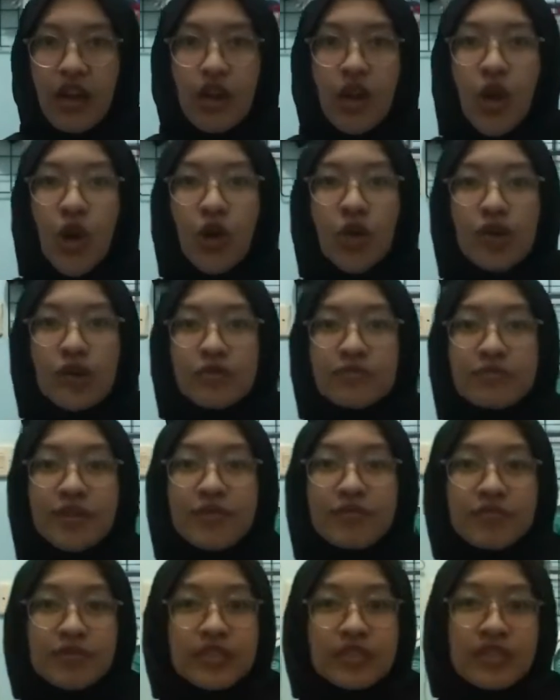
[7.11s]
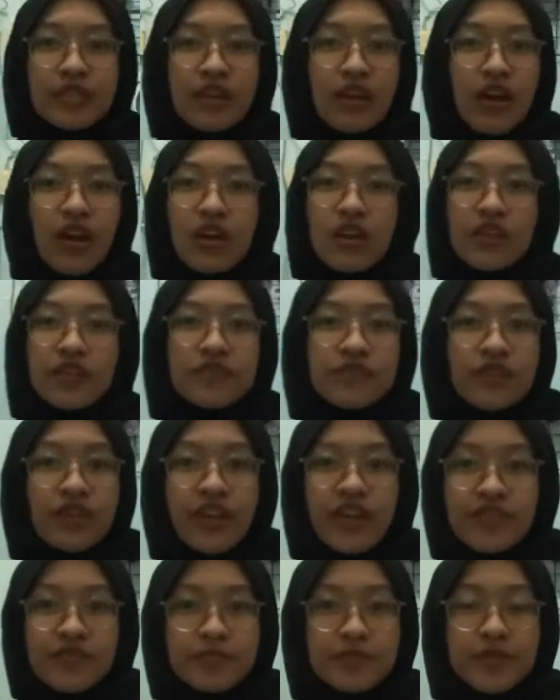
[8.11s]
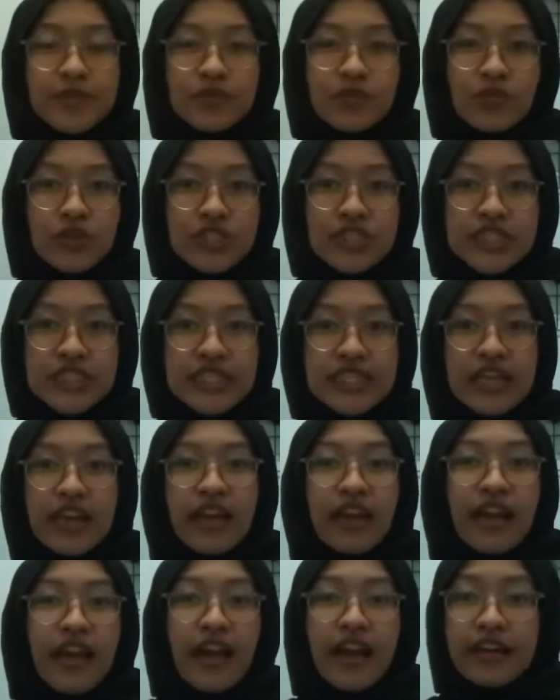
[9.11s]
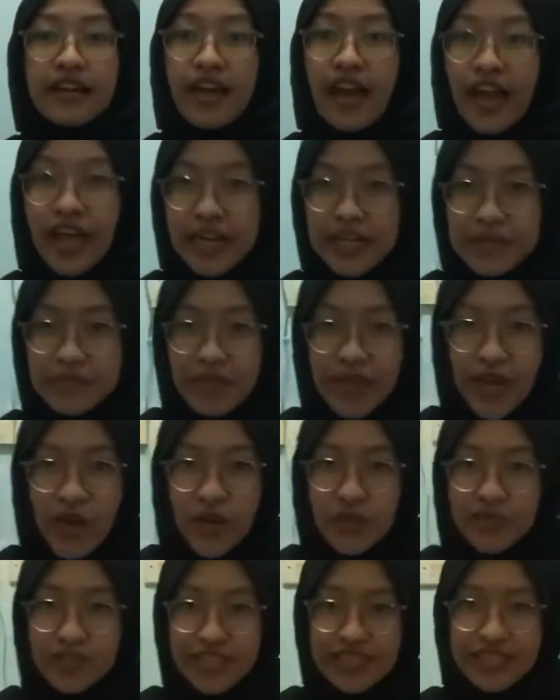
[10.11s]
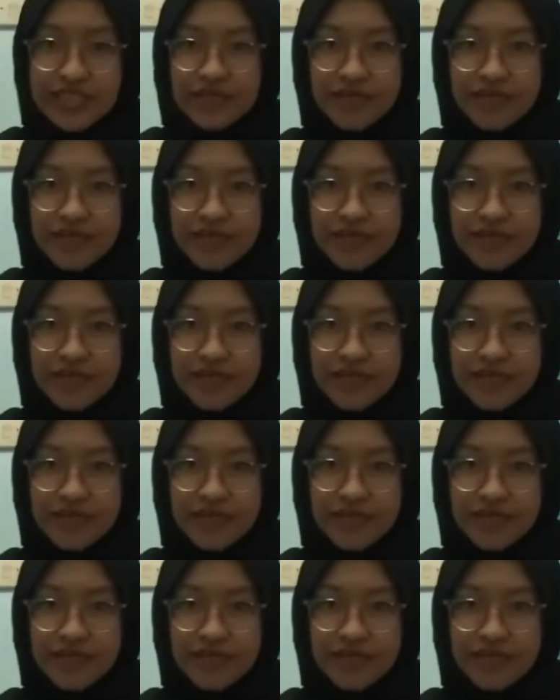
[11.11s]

Or maybe all of you have been watching an anime already,